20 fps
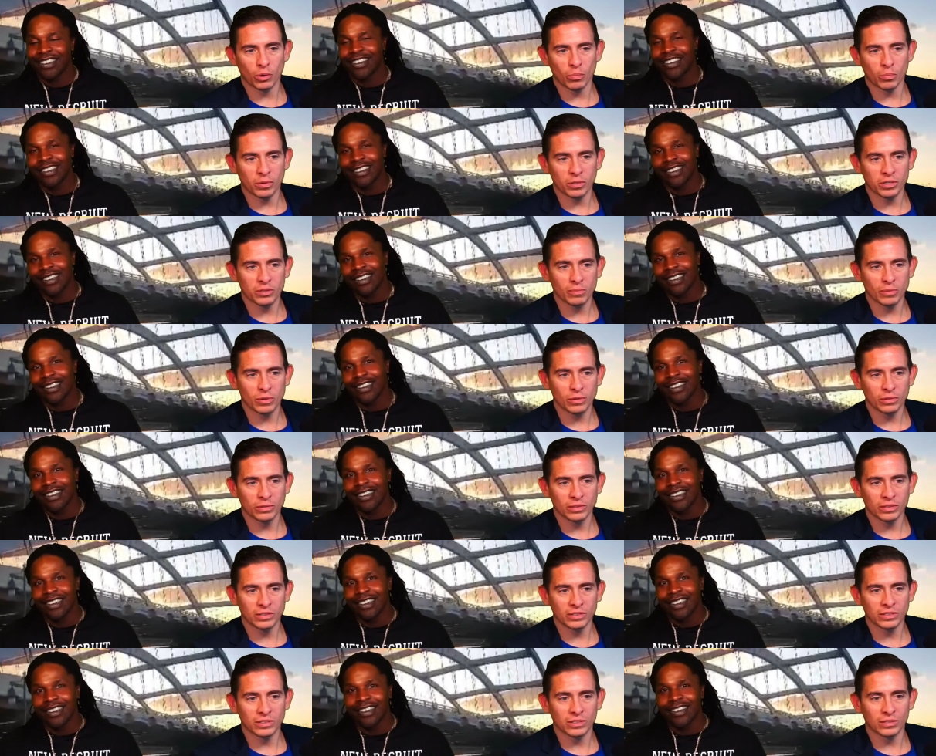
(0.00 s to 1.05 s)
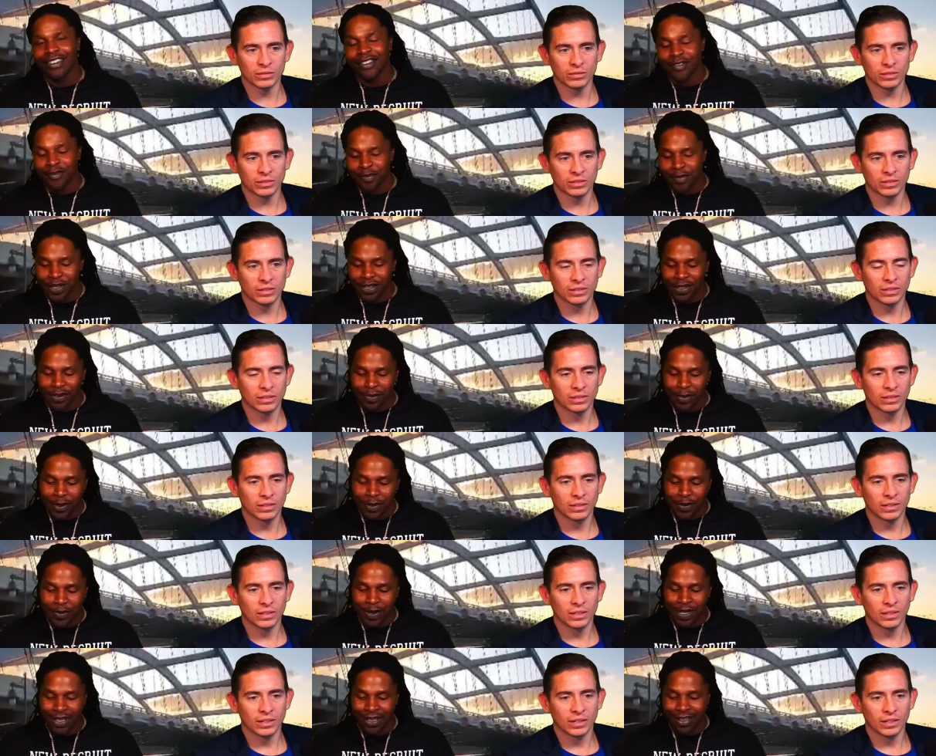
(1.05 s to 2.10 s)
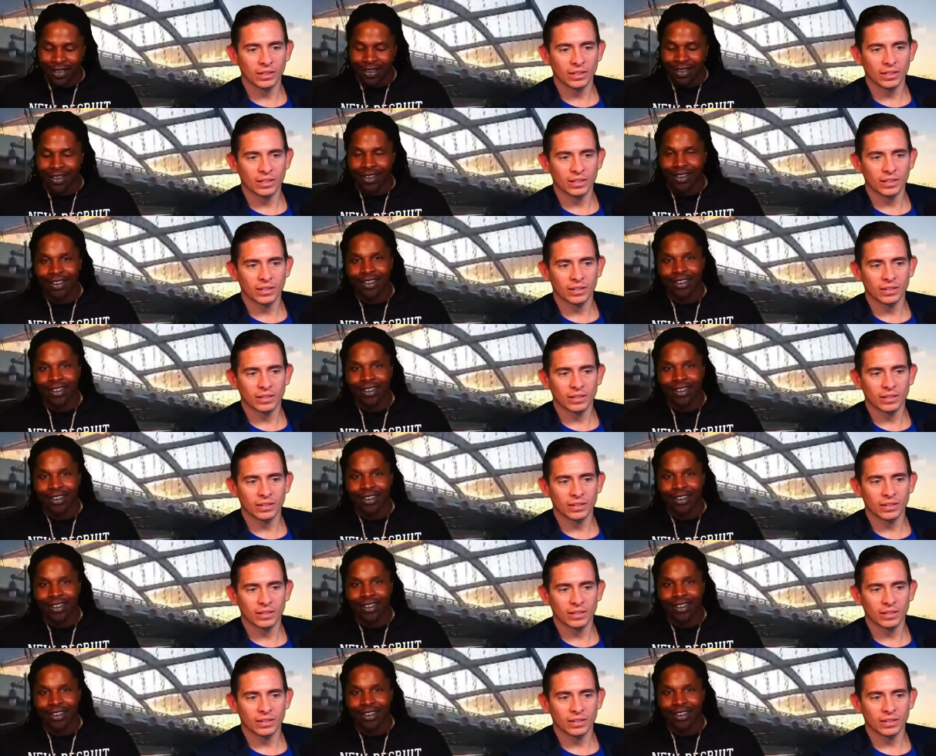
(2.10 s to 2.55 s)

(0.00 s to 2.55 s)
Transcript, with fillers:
Speaker 1: go beast mode. Let's see this one. Beast mode. Man.